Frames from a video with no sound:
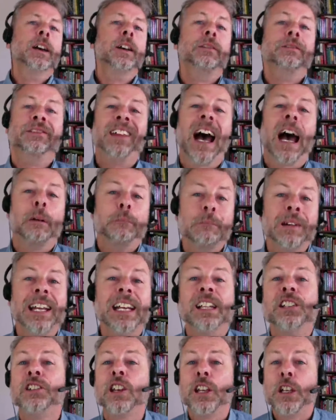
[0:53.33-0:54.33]
that
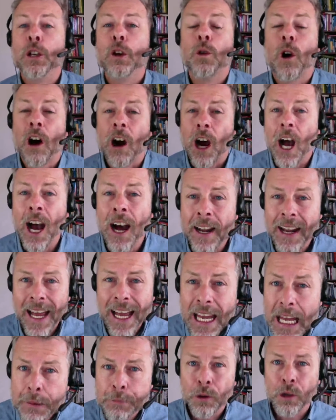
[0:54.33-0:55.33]
means that you are
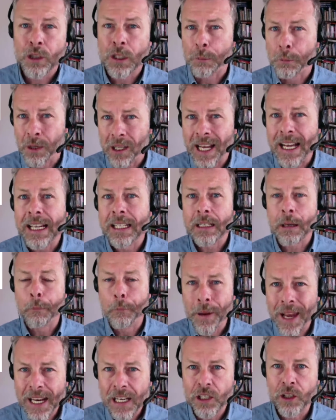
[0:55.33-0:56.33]
unable to place a
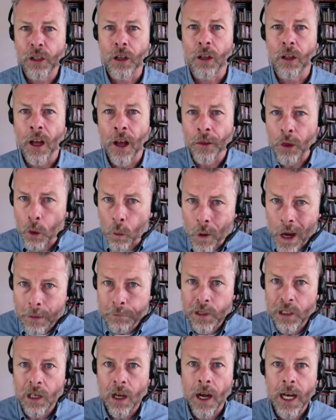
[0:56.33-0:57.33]
pixel on the
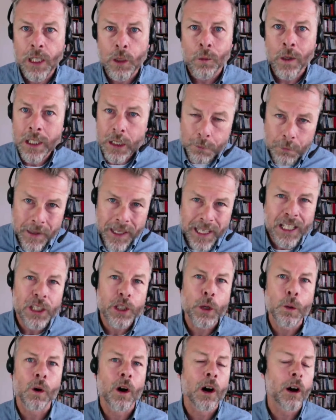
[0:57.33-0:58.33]
website, which means
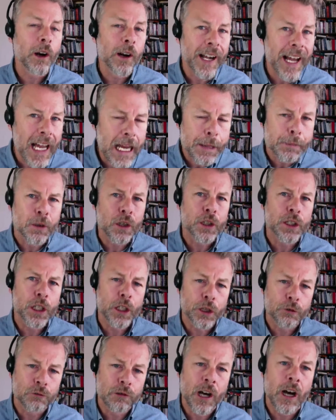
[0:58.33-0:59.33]
you are unable to
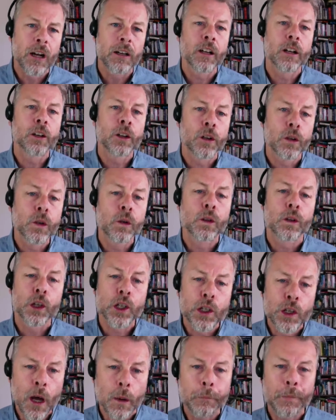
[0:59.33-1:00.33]
run Google
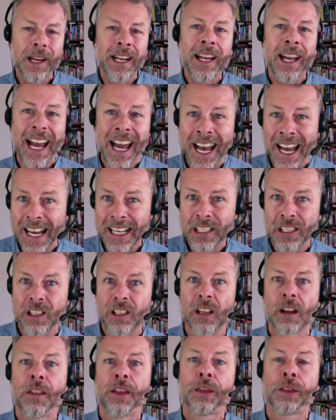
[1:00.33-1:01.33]
Shopping ads
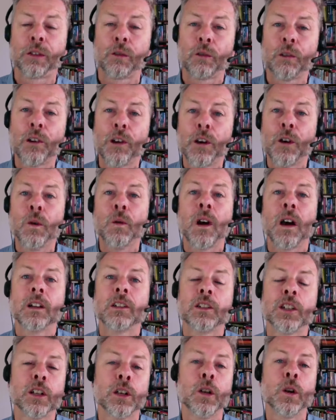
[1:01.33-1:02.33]
through
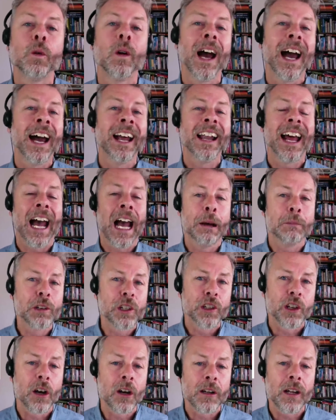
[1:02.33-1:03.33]
to an
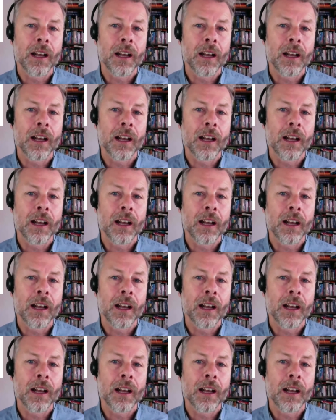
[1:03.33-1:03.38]
Amazon